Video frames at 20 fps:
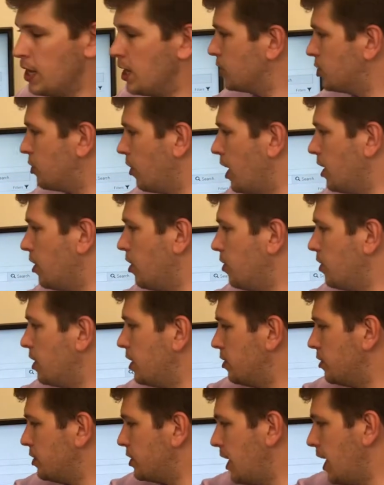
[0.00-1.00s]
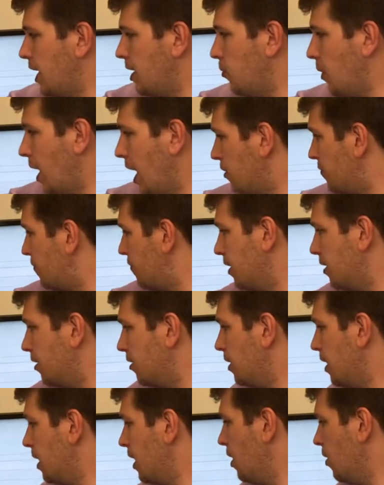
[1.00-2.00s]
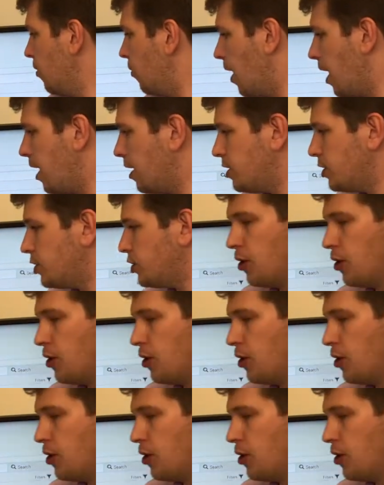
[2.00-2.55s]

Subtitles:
So I know that you're saying, wow, Phil, why are you